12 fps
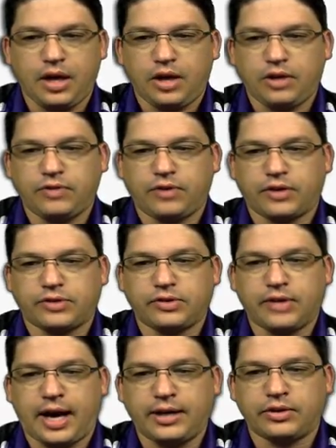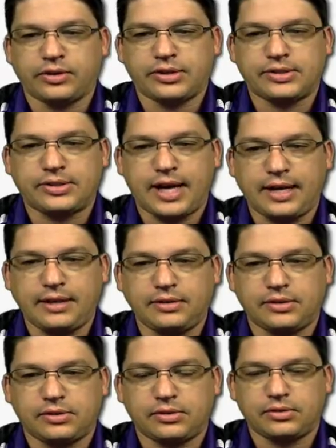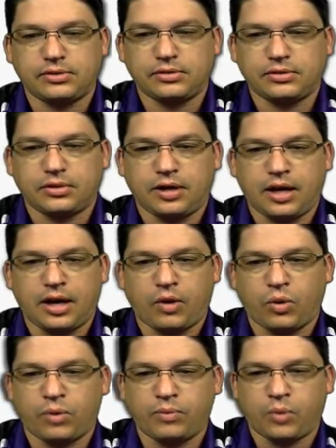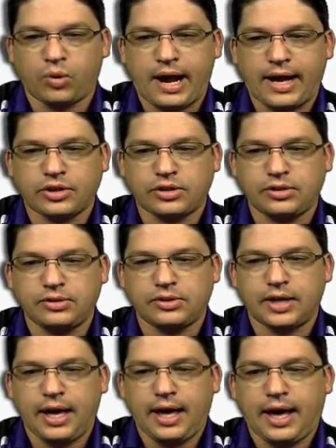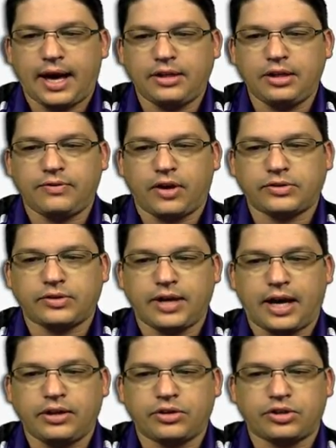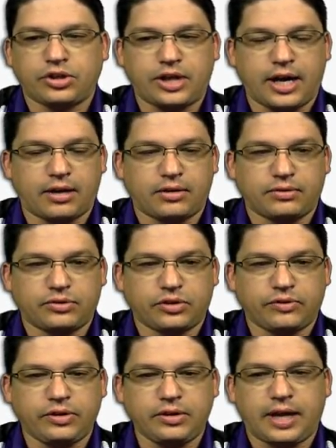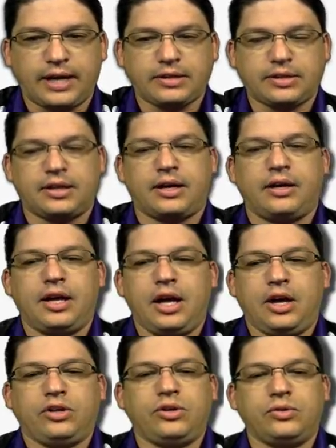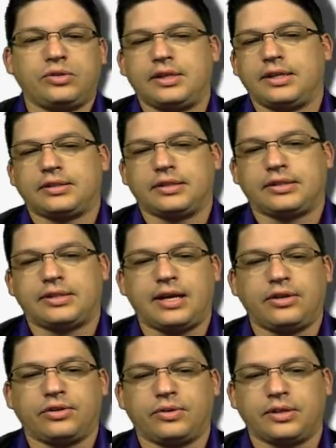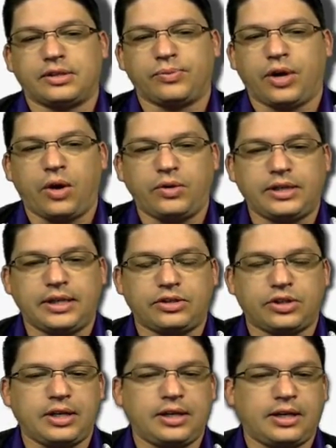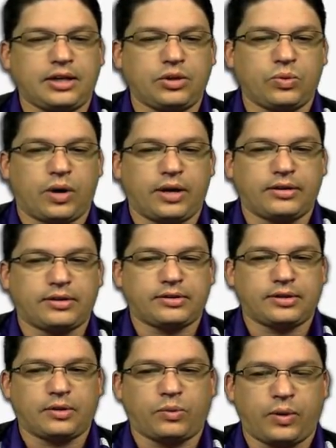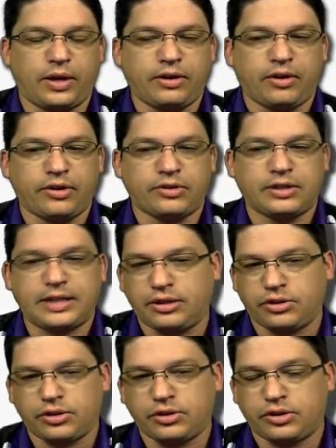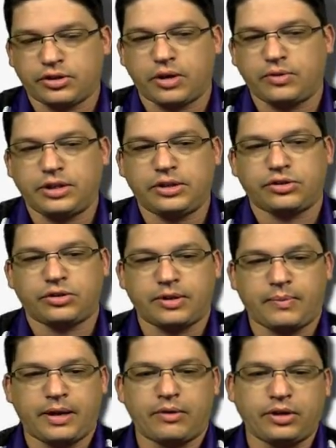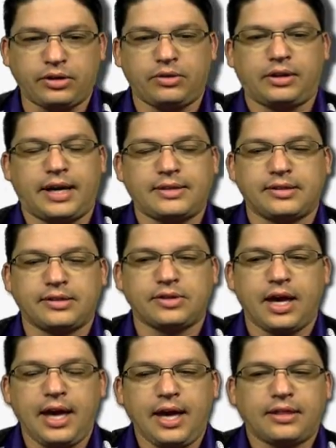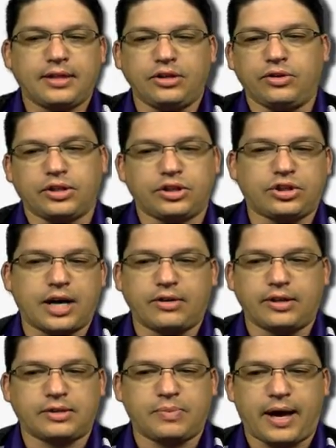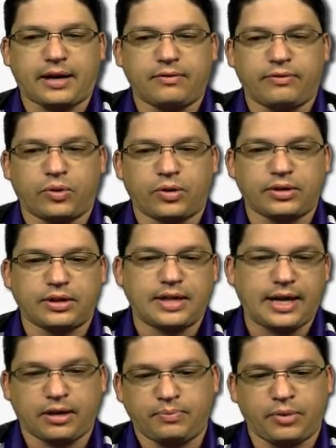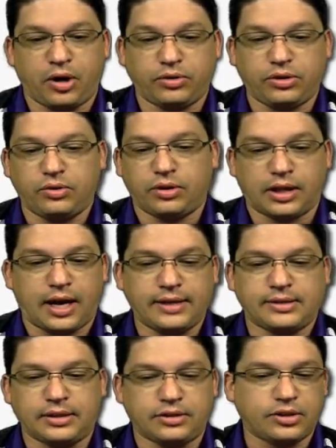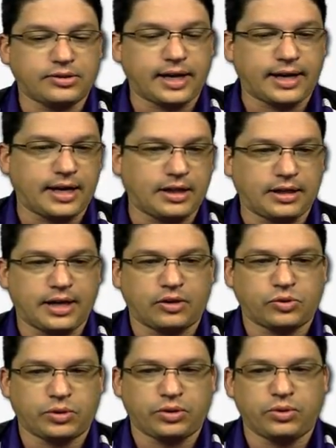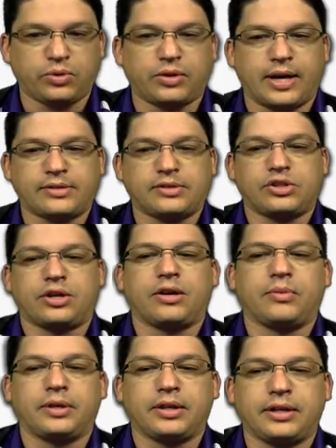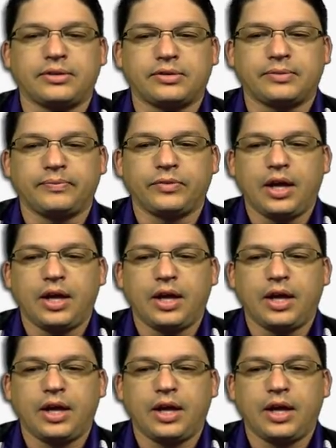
You've also got your settings uh, or more actions, and then you've also got your share. So if you'd like to use this, let's say you're doing some co-teaching and you want one of your other teachers, your co-teacher, to be able to utilize this, then you could share this back and forth, and they could both utilize it, just like anything else with Google has the share abilities.